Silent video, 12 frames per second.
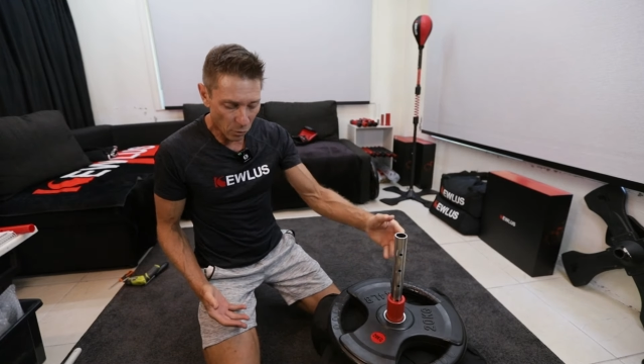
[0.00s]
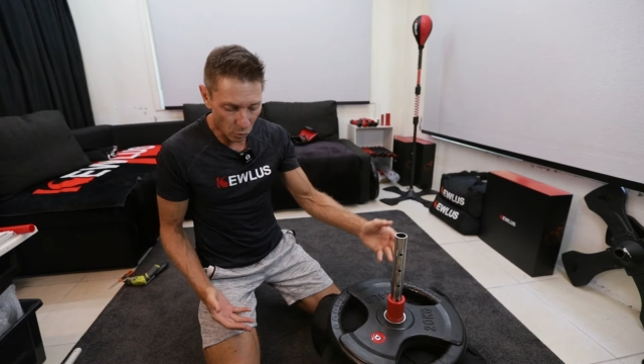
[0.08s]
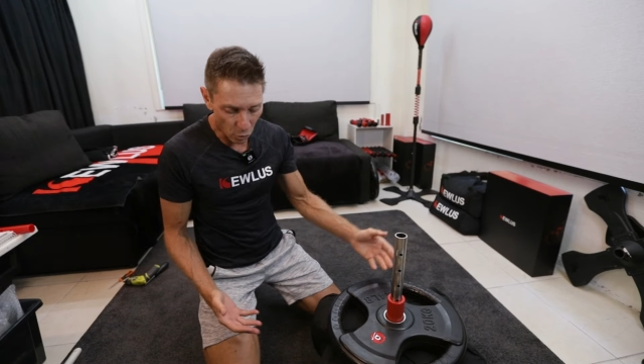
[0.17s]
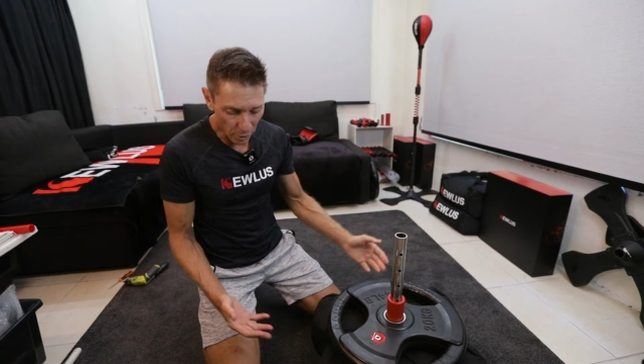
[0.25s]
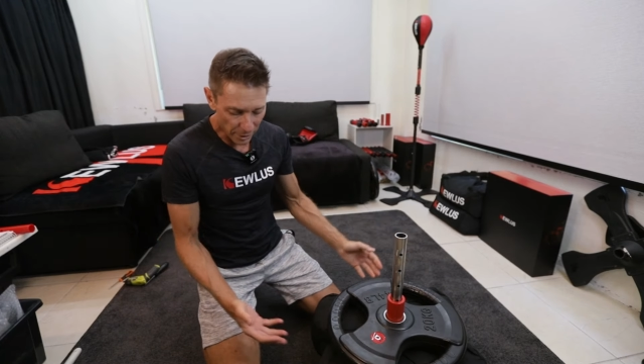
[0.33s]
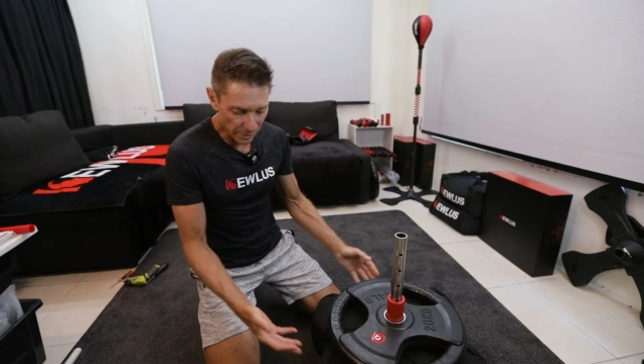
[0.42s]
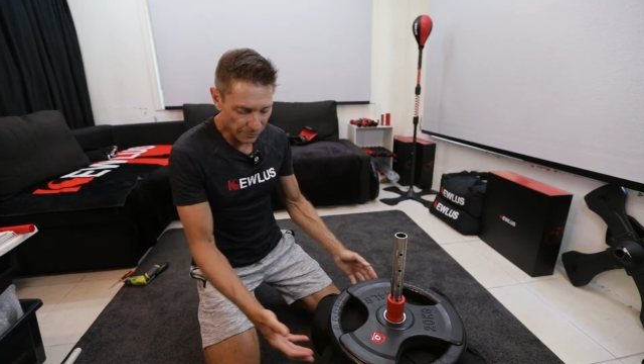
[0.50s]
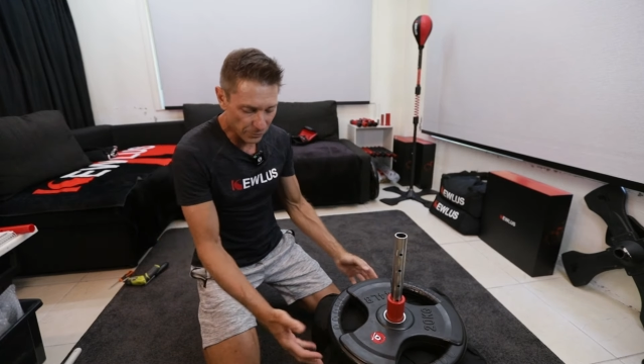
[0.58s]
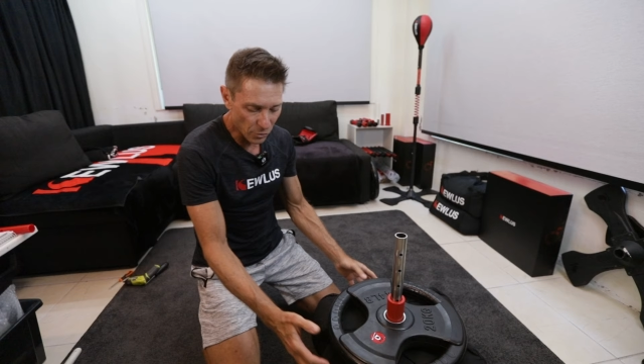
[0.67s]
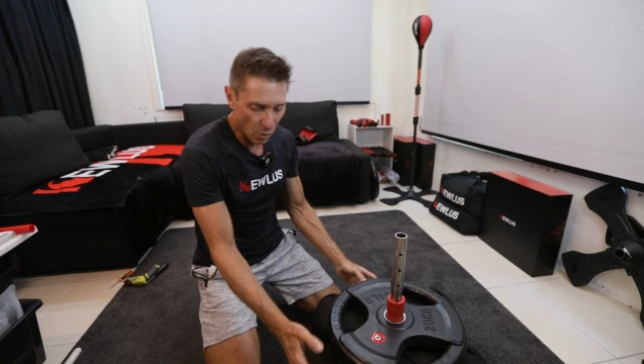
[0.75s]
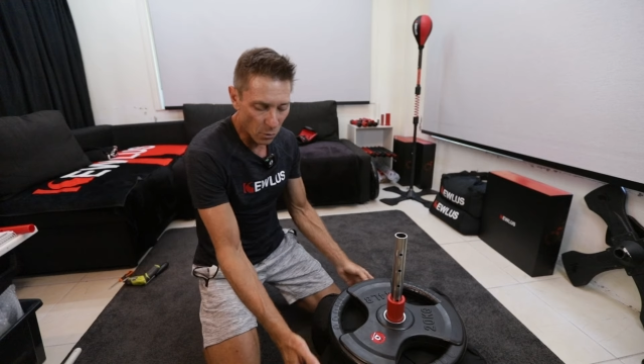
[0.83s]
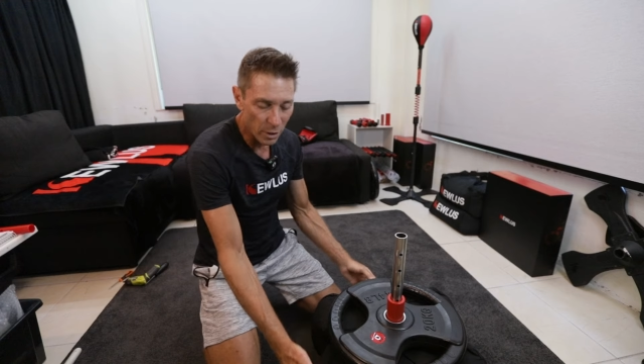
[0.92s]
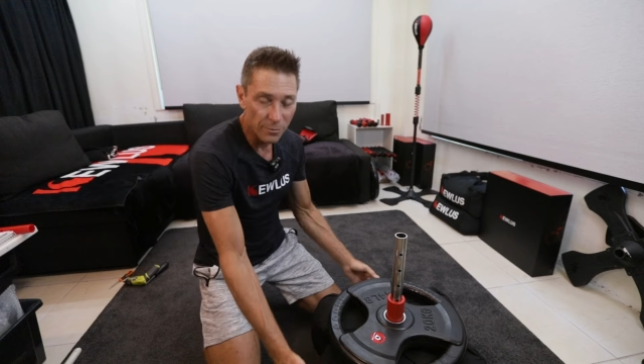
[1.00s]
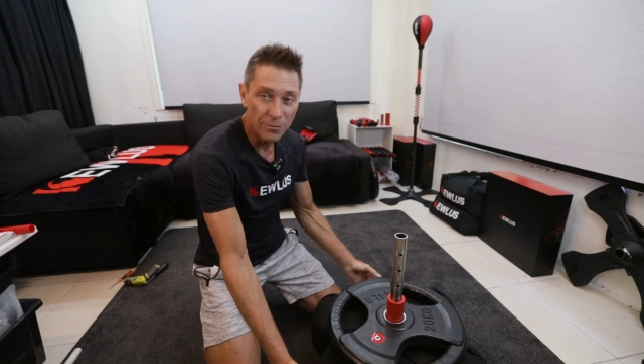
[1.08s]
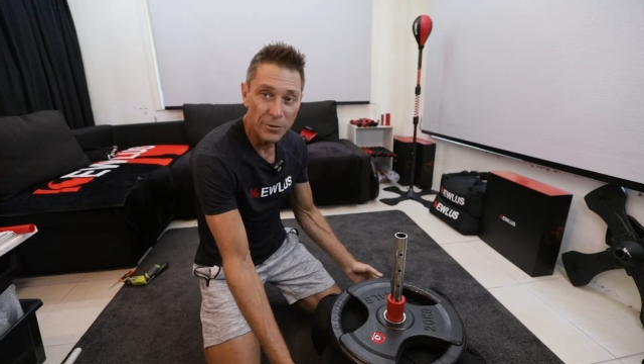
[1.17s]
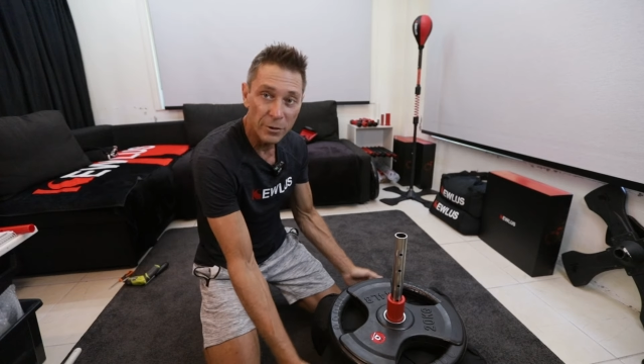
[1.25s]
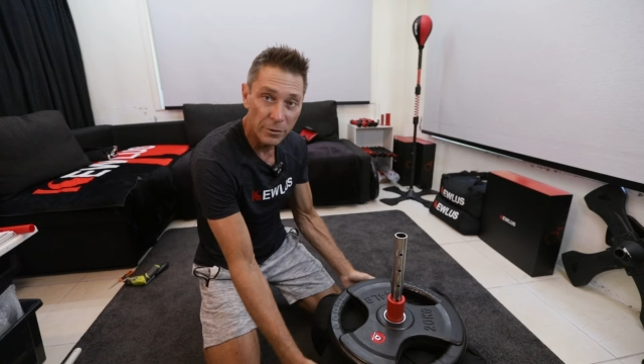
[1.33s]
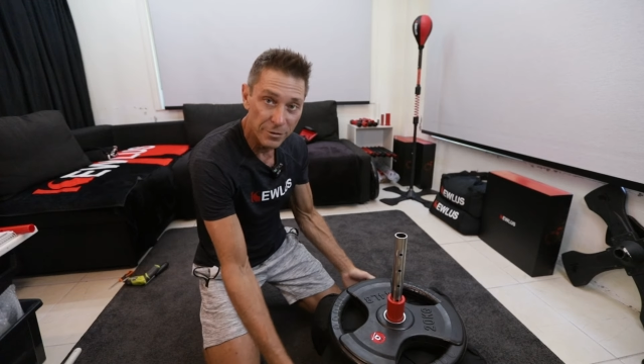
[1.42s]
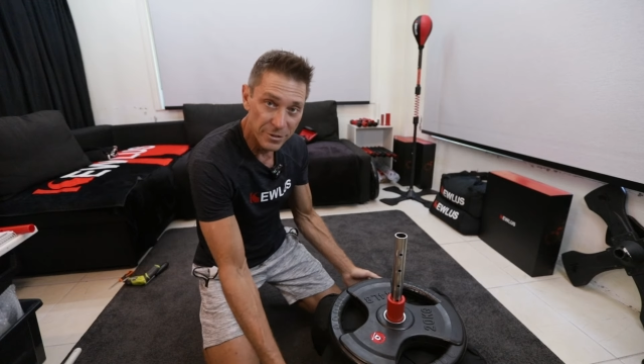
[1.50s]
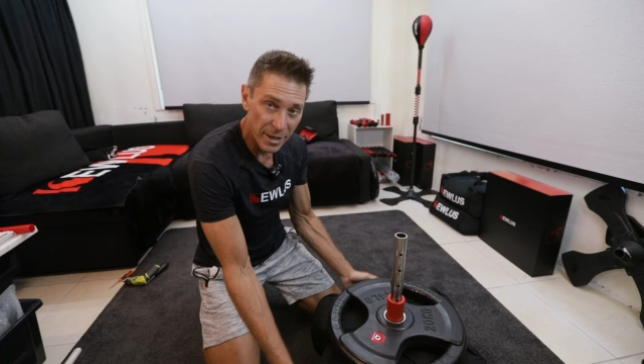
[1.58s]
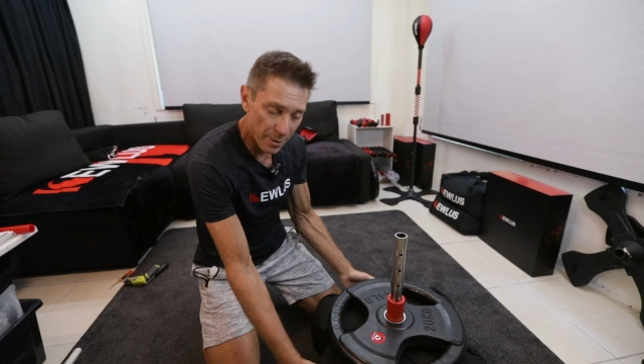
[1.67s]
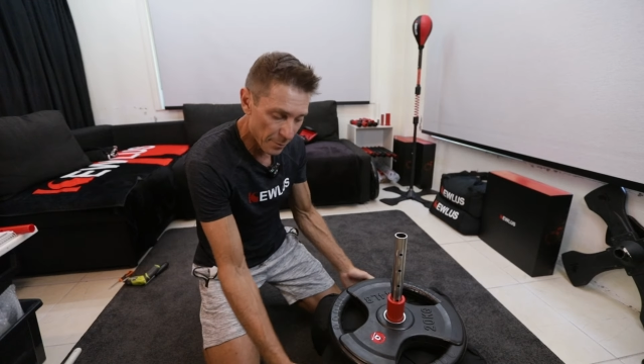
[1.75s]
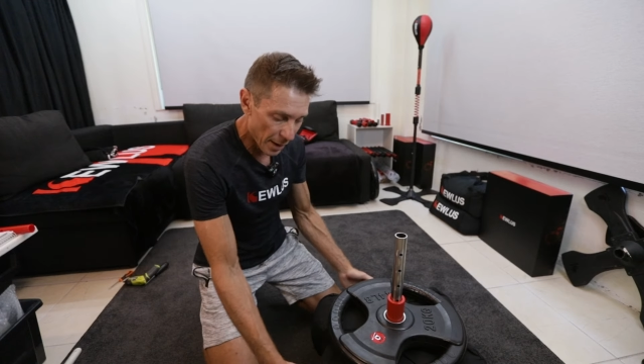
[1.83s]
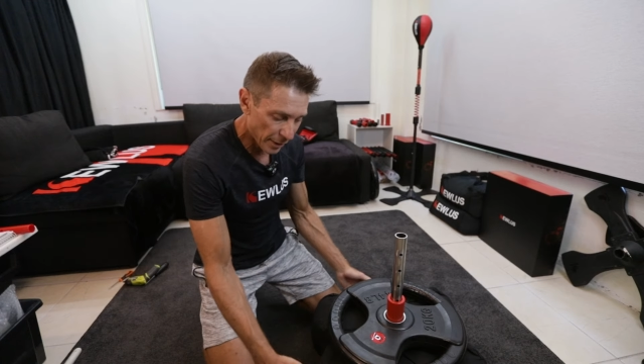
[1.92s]
Or if you don't wanna fill the
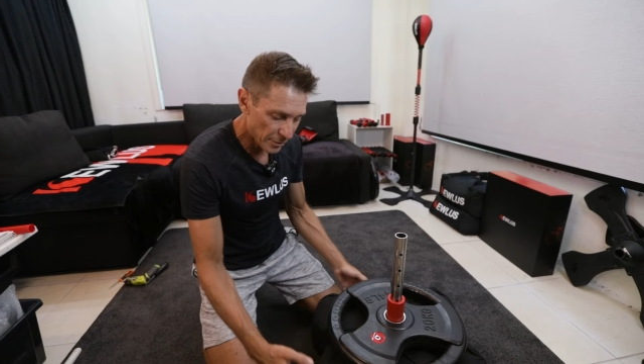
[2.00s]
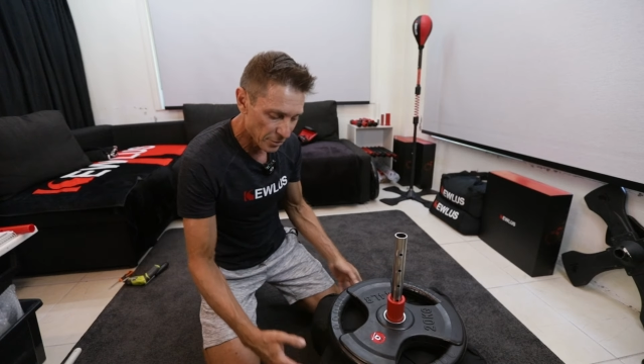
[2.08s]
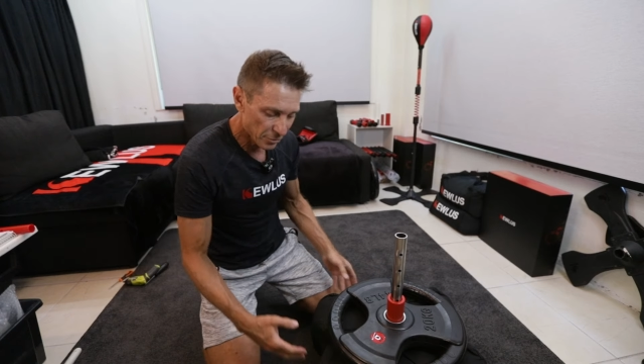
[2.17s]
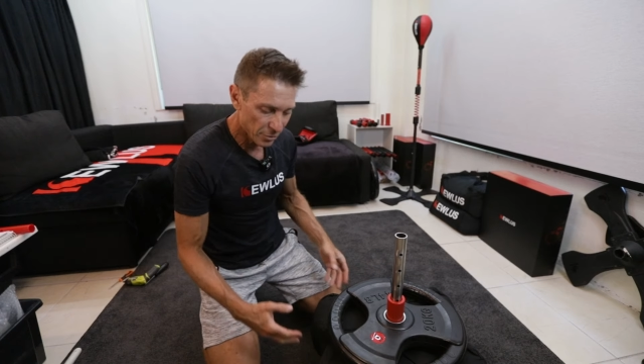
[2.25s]
sandbags